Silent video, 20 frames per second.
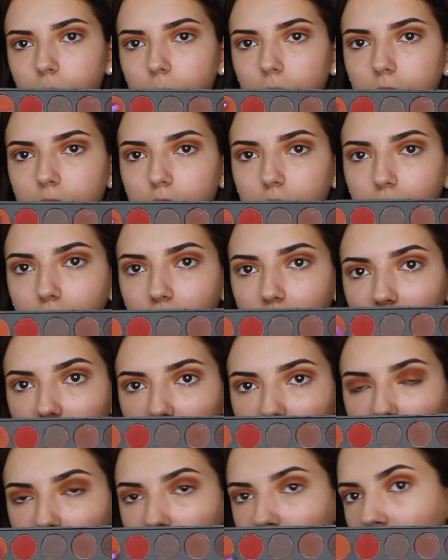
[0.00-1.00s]
these two.
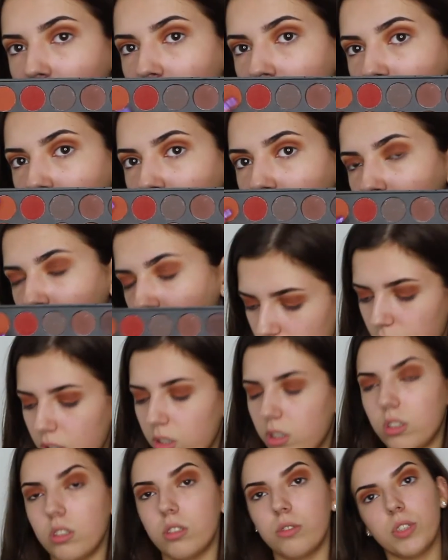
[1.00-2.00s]

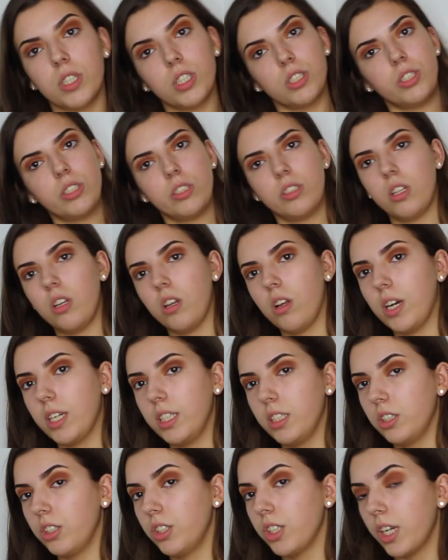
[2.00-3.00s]
So first use the
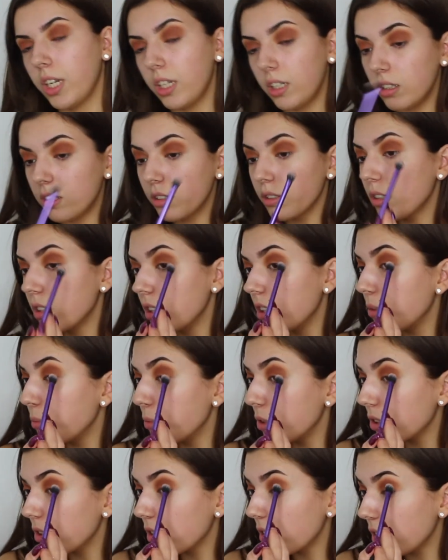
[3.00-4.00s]
lighter shade and then I'm
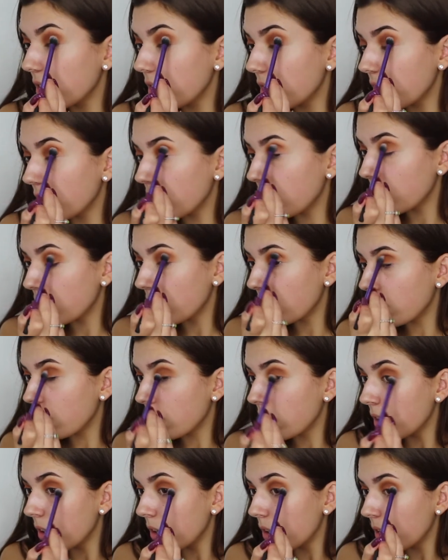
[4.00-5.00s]
just going to
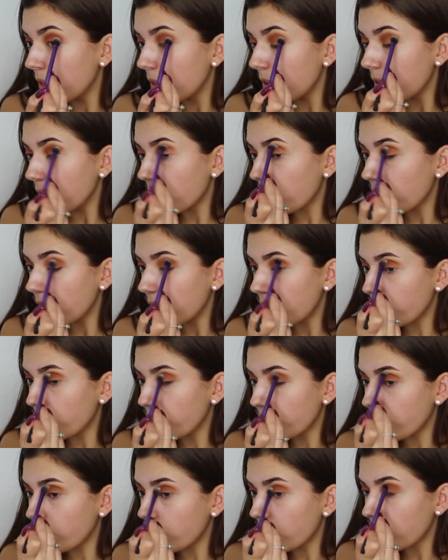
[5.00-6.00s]
run it
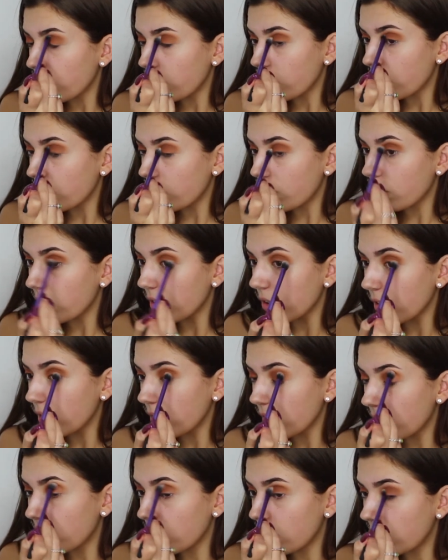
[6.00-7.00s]
through into the
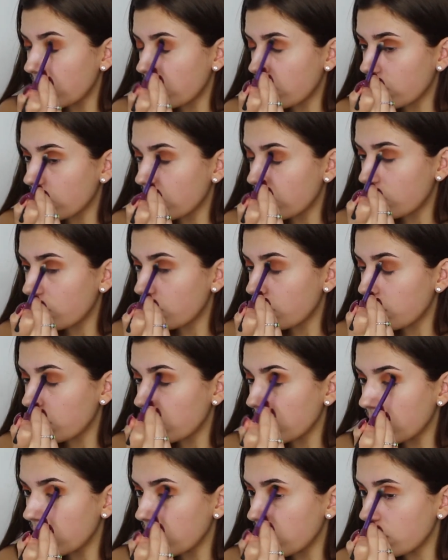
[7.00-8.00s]
inner
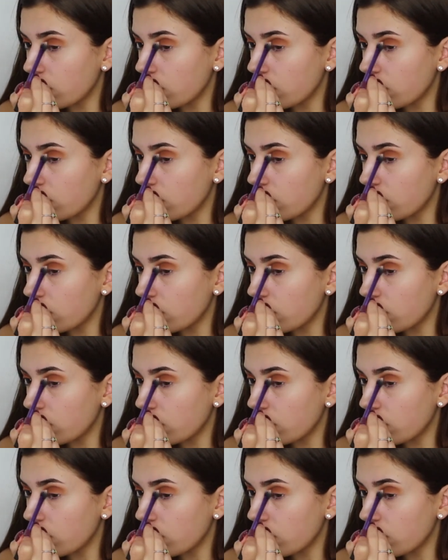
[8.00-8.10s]
corner.